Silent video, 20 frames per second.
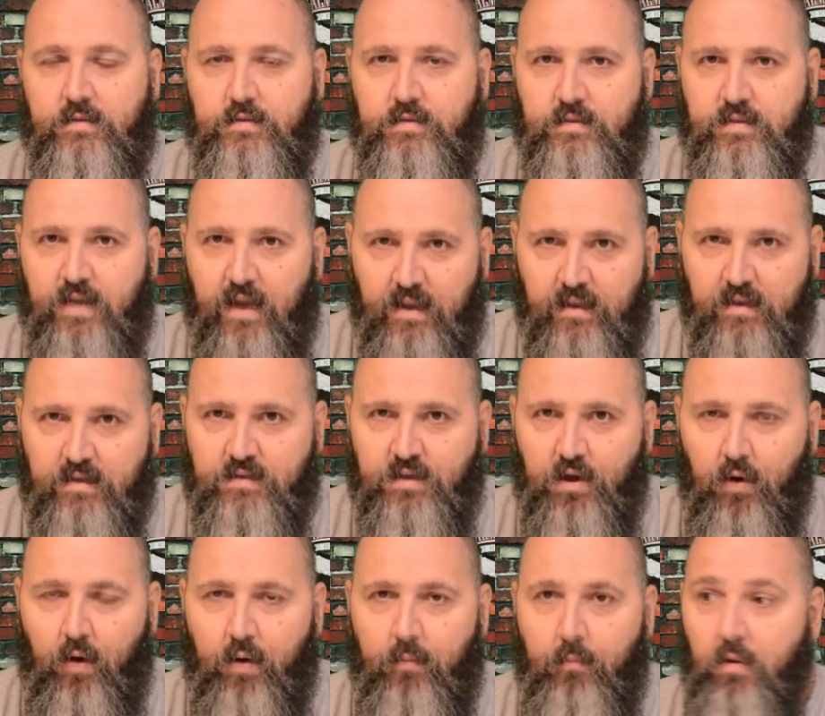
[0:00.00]
take the
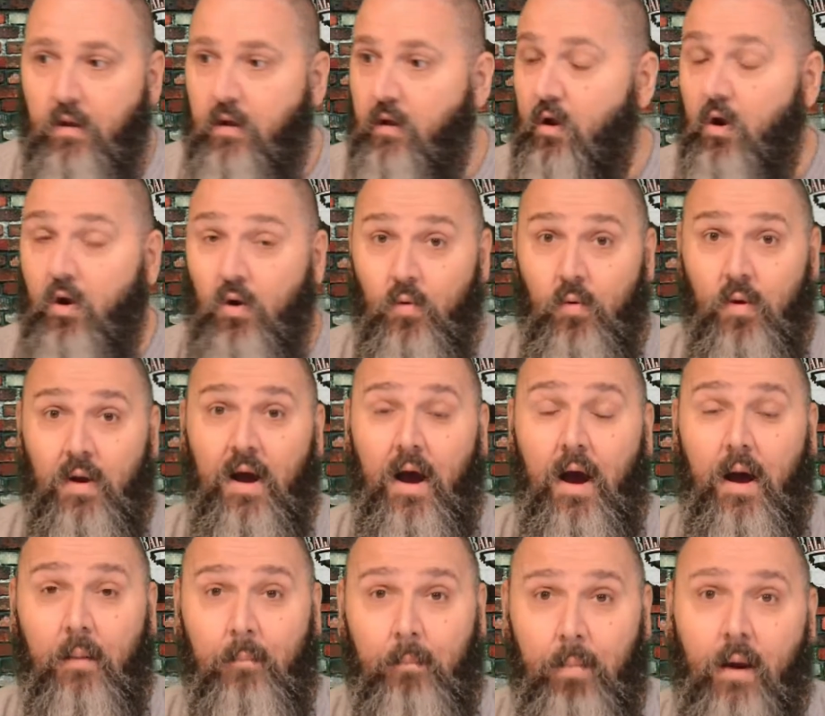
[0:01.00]
time, who
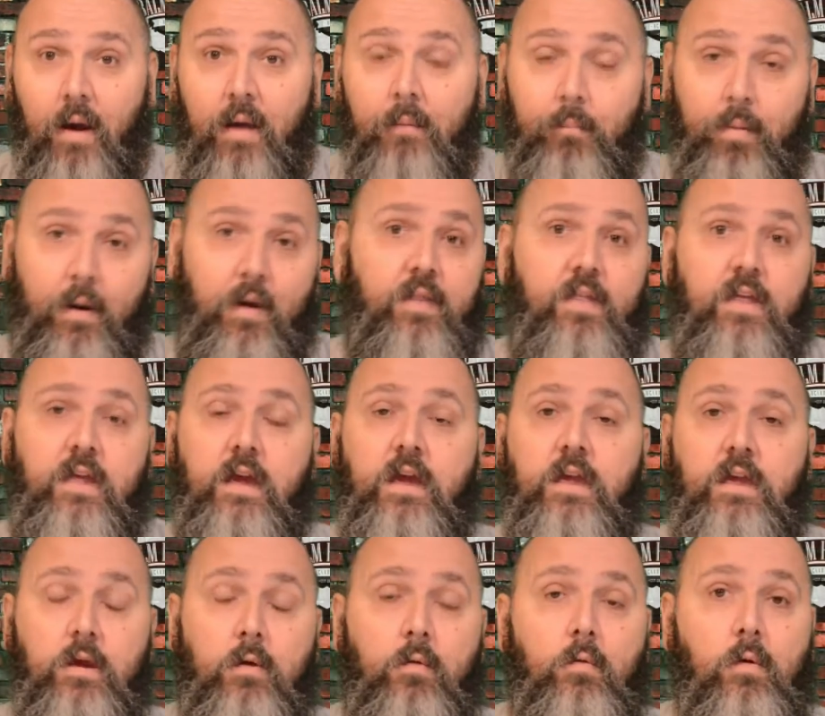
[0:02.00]
abide by the
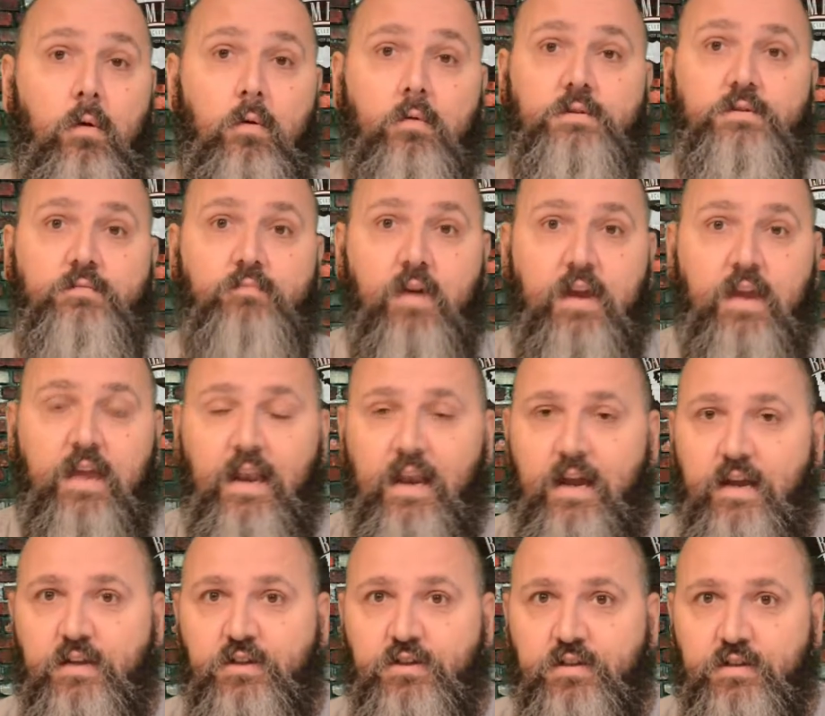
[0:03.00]
EU laws and
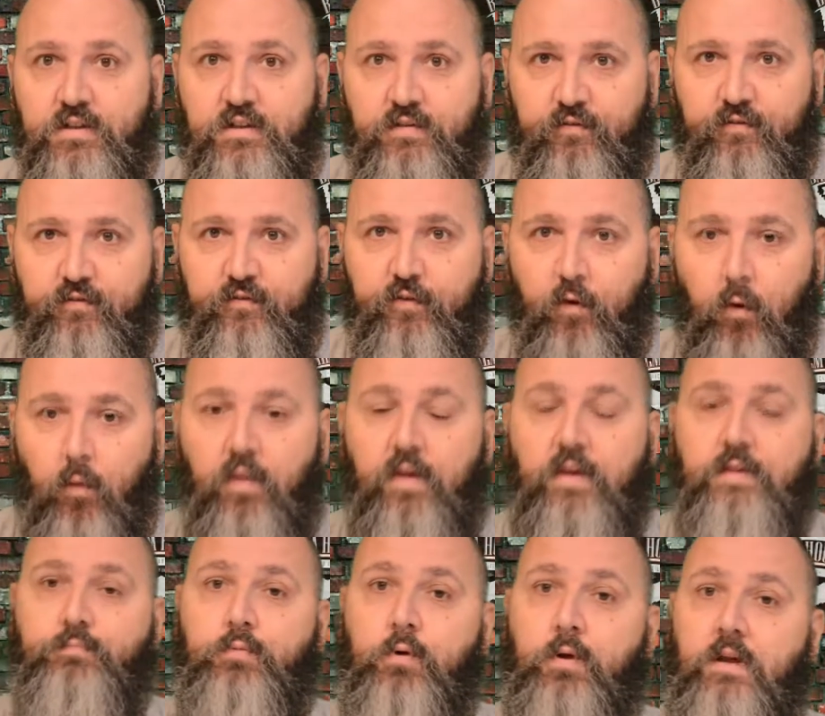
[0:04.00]
regulations for
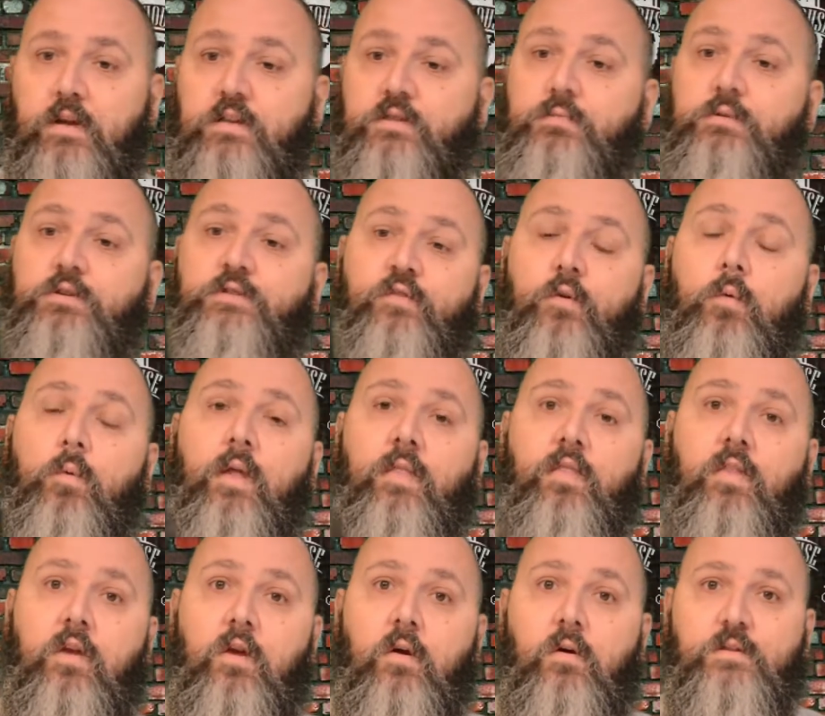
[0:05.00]
these products, which fall
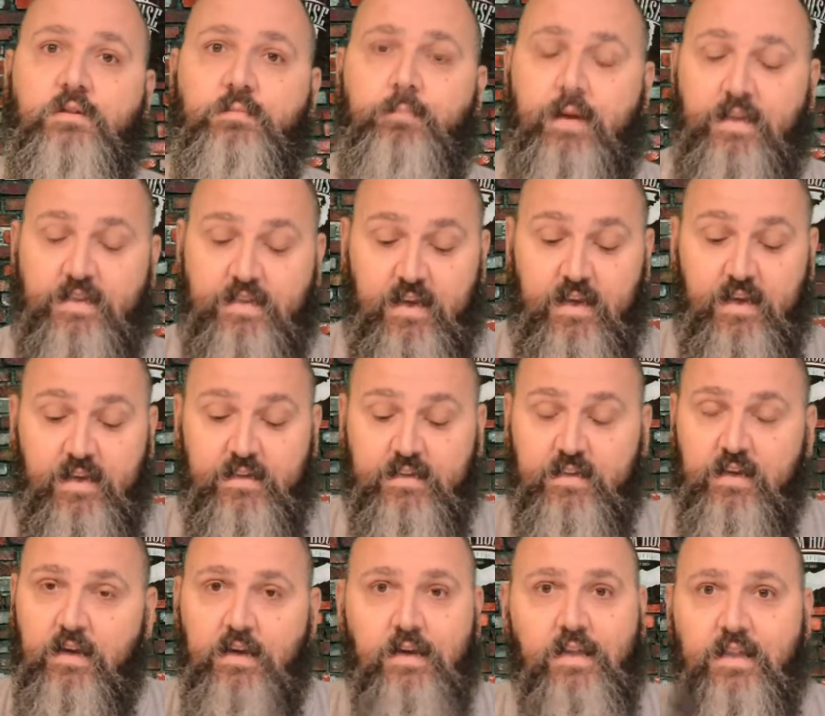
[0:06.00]
under
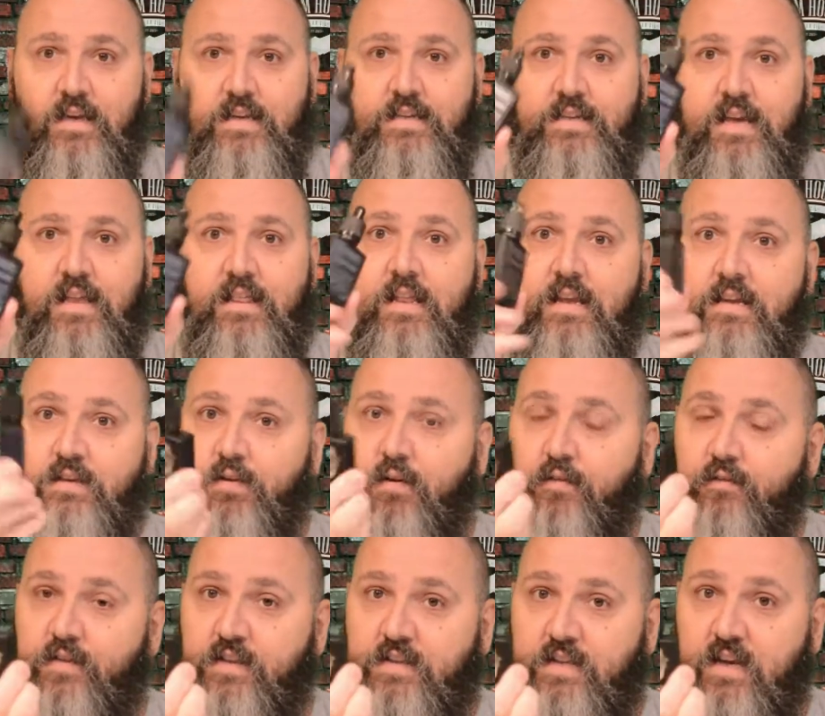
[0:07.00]
cosmetics, they send these
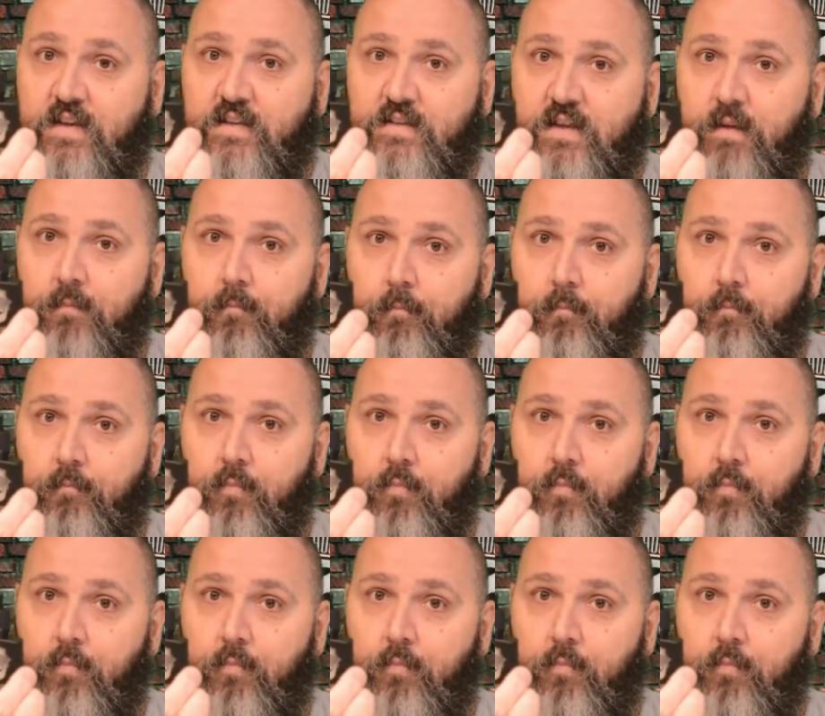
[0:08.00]
off for testing,